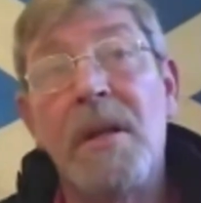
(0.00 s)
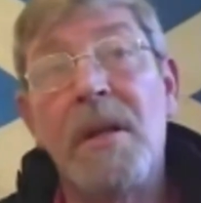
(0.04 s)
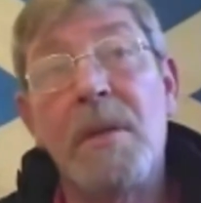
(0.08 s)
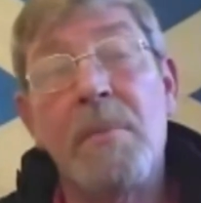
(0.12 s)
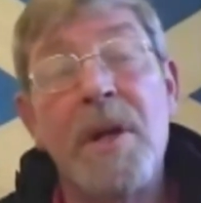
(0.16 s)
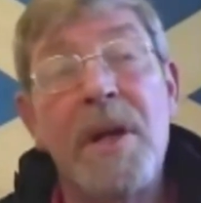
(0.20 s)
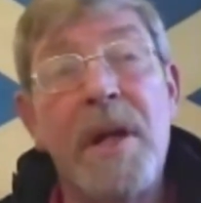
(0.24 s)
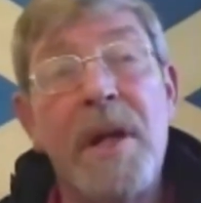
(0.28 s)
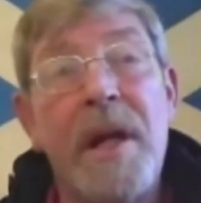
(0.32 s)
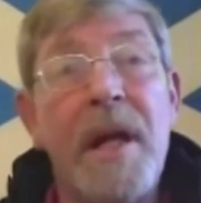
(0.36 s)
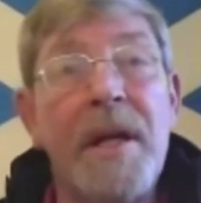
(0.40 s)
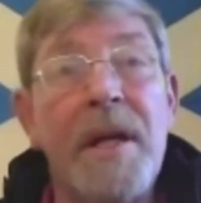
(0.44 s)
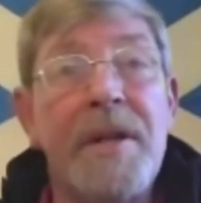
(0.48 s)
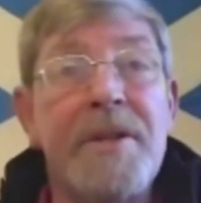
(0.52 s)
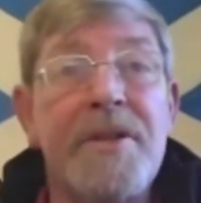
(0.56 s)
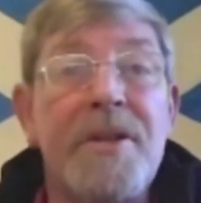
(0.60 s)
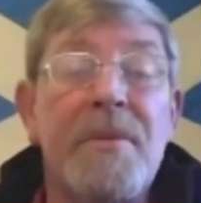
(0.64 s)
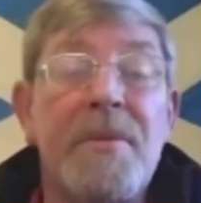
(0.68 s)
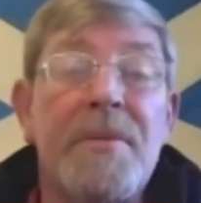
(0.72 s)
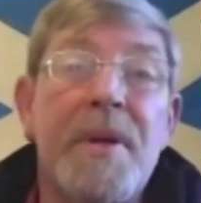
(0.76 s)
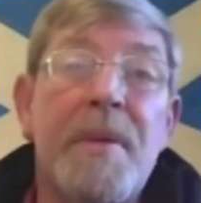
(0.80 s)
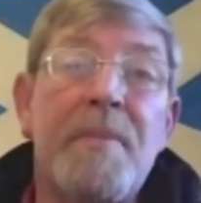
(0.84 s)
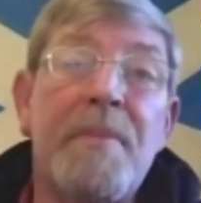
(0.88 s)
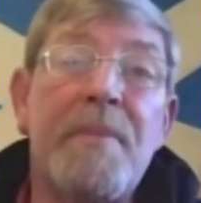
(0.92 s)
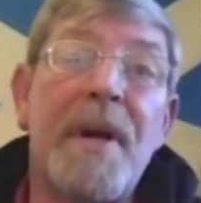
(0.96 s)
A lot of money ends
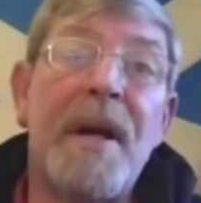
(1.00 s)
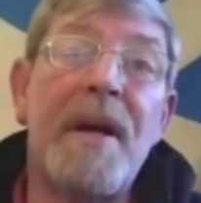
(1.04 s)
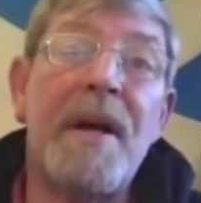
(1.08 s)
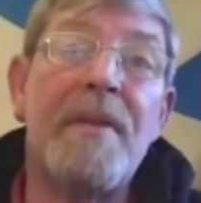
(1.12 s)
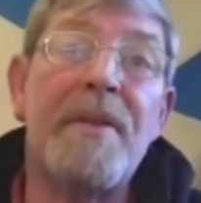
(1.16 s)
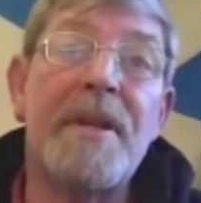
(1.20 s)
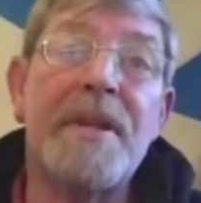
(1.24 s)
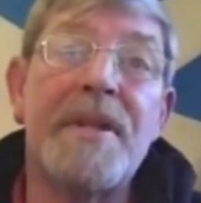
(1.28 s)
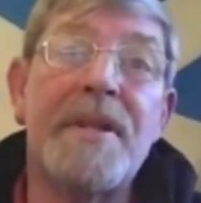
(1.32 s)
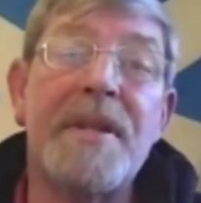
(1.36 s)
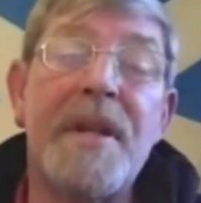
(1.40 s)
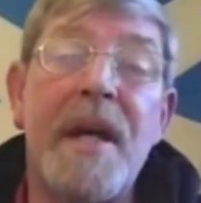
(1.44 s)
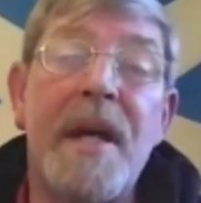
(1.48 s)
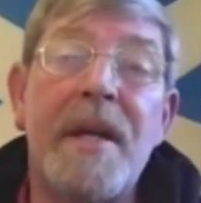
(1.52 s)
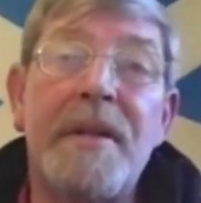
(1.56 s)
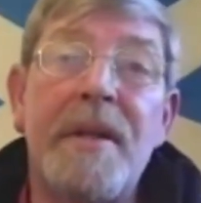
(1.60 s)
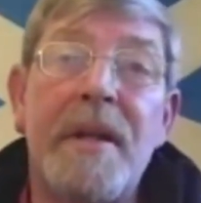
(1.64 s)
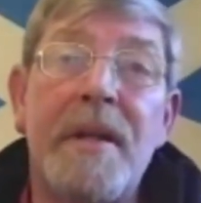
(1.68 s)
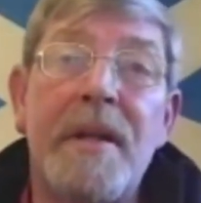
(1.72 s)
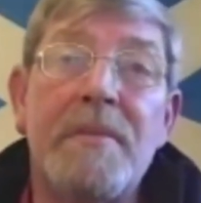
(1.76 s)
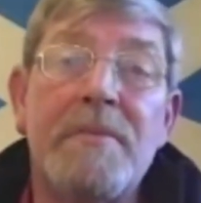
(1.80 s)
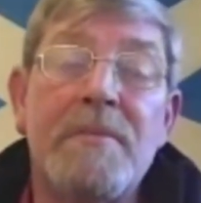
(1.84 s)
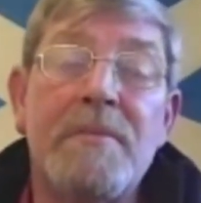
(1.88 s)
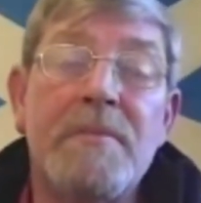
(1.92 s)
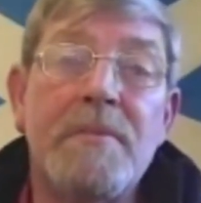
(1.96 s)
up in the private
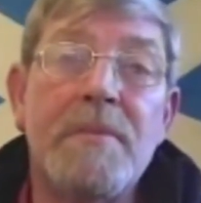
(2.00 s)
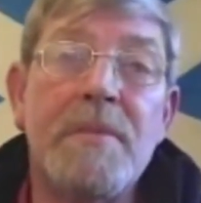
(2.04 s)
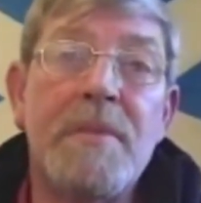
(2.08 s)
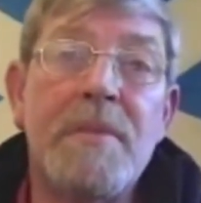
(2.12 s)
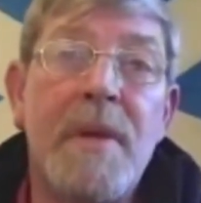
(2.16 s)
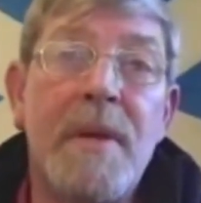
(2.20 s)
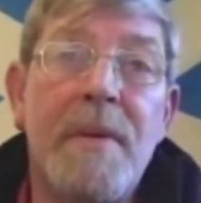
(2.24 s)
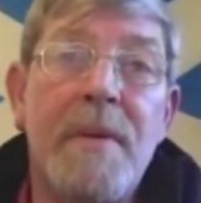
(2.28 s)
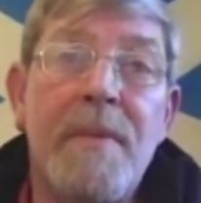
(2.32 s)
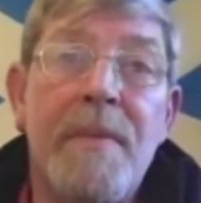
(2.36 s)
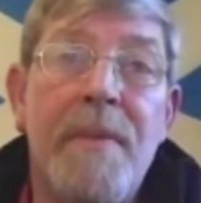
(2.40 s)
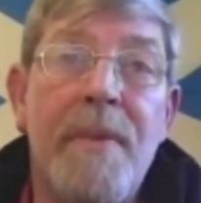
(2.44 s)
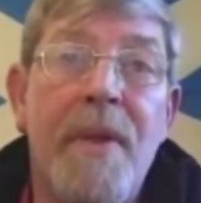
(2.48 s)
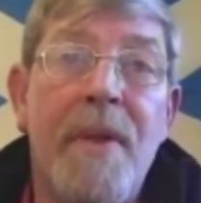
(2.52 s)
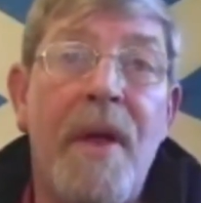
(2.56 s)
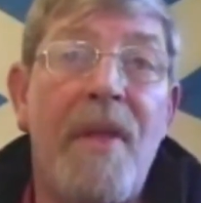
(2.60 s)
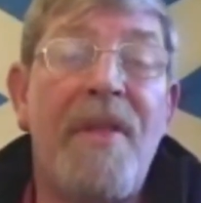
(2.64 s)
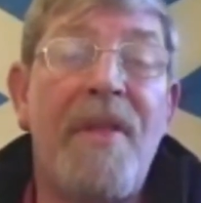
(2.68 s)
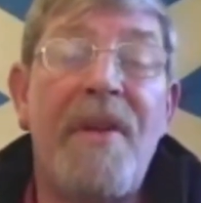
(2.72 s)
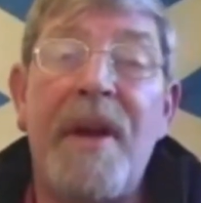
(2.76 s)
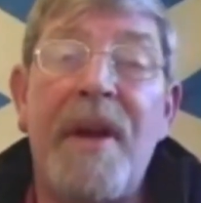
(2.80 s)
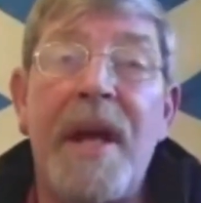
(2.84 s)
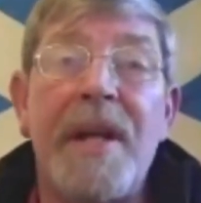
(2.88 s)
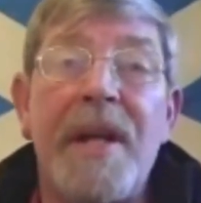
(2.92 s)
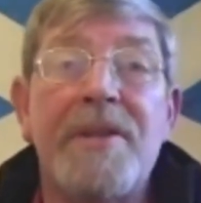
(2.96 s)
sector.
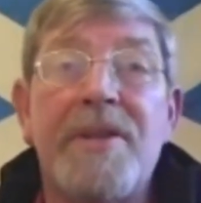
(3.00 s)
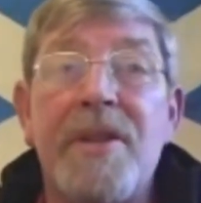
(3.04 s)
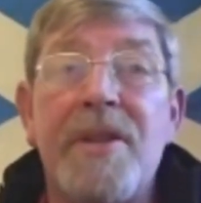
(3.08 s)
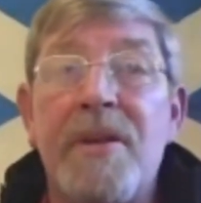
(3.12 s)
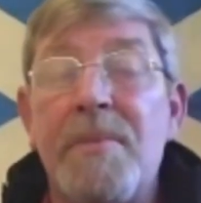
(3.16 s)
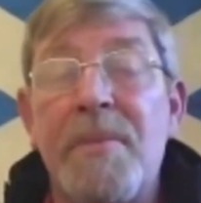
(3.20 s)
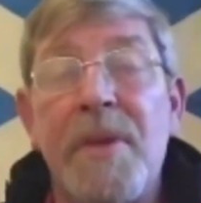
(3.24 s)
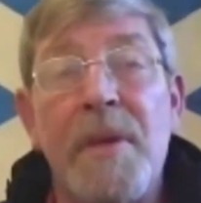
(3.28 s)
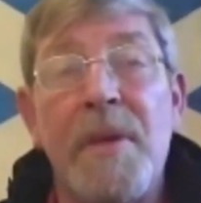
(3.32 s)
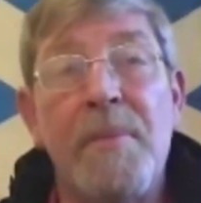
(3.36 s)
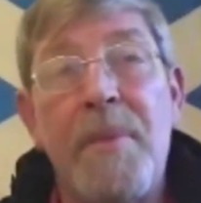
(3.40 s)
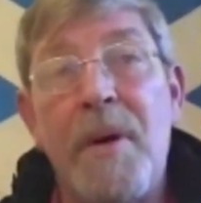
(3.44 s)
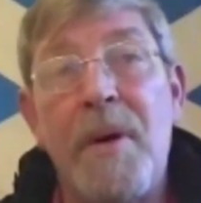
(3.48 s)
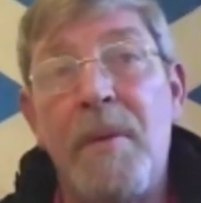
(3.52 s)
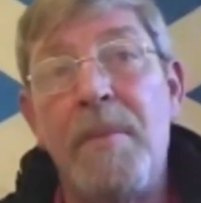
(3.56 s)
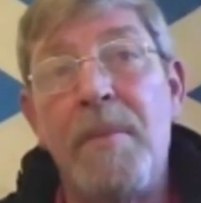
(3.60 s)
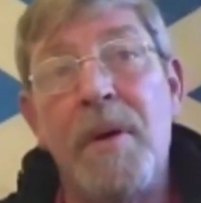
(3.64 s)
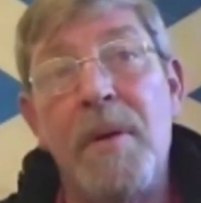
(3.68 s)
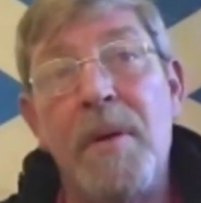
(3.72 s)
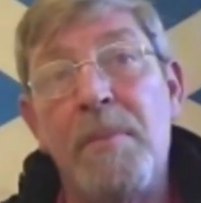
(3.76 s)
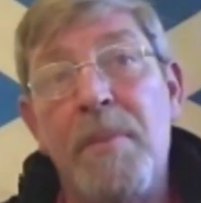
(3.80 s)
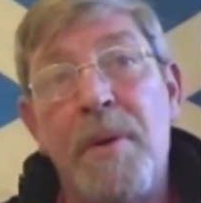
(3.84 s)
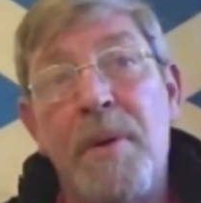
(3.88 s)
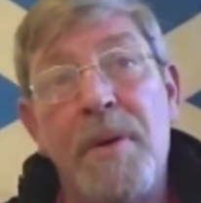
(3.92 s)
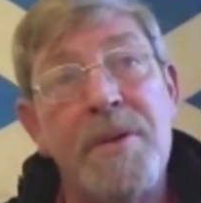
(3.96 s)
Nothing ends up in the
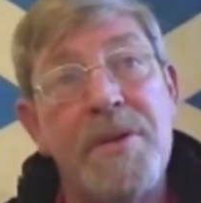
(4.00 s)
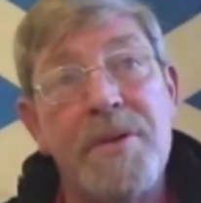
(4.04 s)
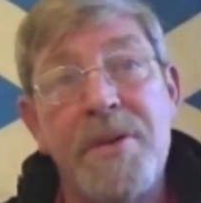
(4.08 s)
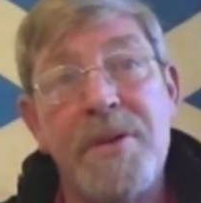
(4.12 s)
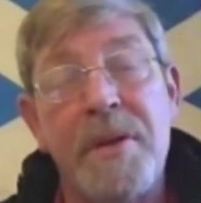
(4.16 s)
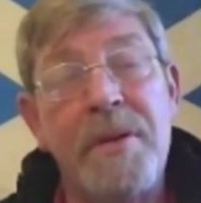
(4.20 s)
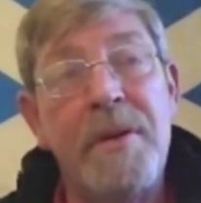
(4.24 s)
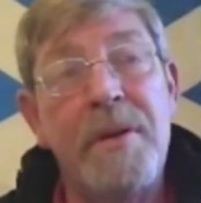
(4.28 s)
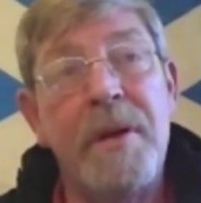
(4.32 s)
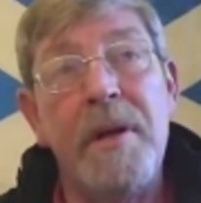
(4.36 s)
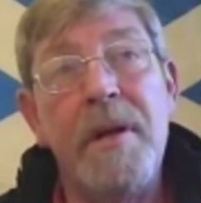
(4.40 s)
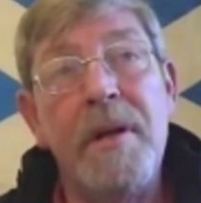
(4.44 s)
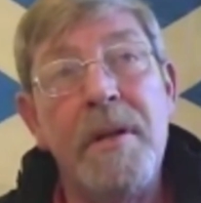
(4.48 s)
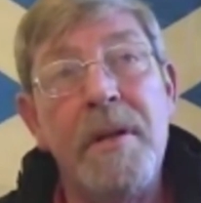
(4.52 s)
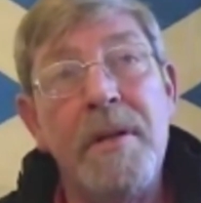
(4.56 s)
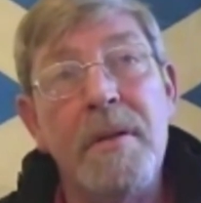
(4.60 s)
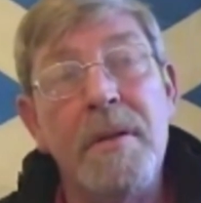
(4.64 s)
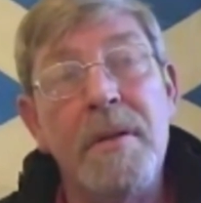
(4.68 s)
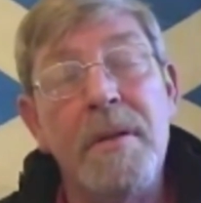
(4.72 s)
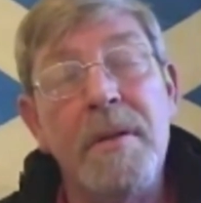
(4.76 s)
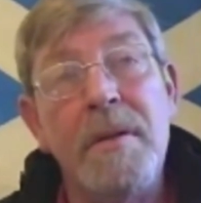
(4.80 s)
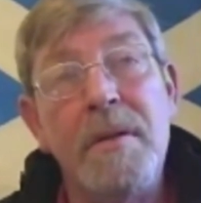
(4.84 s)
public purse, really.